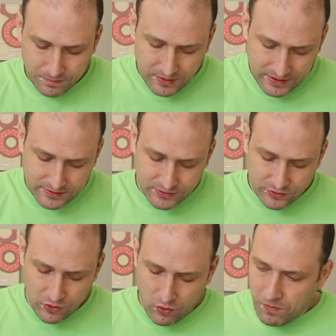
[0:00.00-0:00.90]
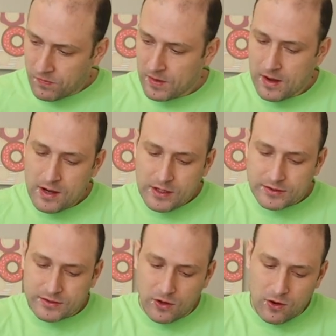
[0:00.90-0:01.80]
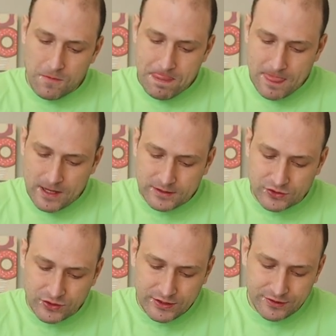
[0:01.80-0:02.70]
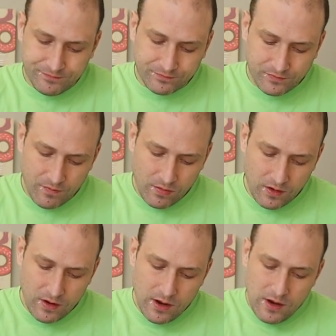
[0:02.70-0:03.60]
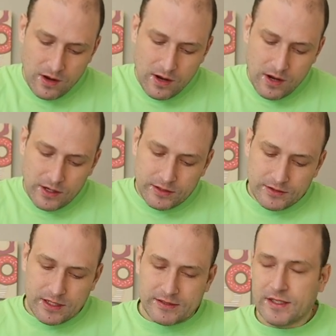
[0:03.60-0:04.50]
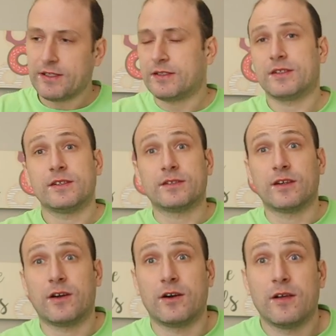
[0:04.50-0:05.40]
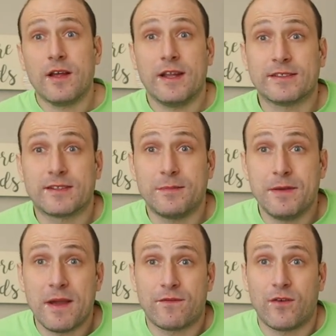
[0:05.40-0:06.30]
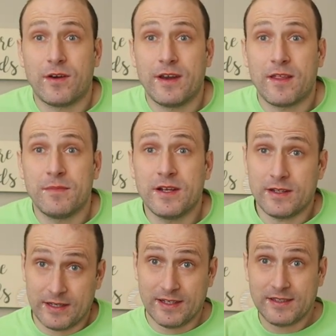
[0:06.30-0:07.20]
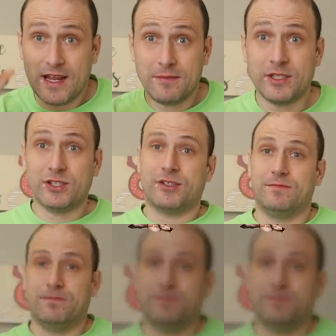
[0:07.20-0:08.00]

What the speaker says: Places to go. So, as a treat. So that's it. So, guys could be back for another meal and the damage.